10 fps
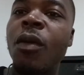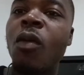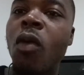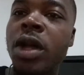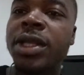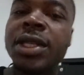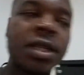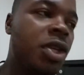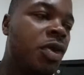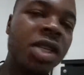
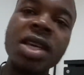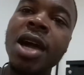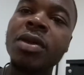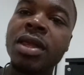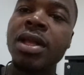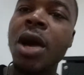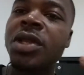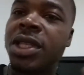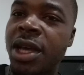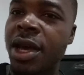What you see
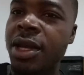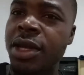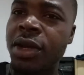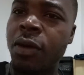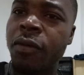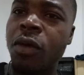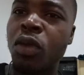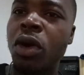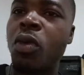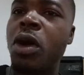outside,
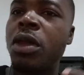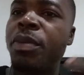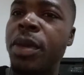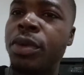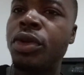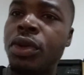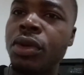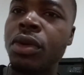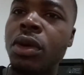what other people do,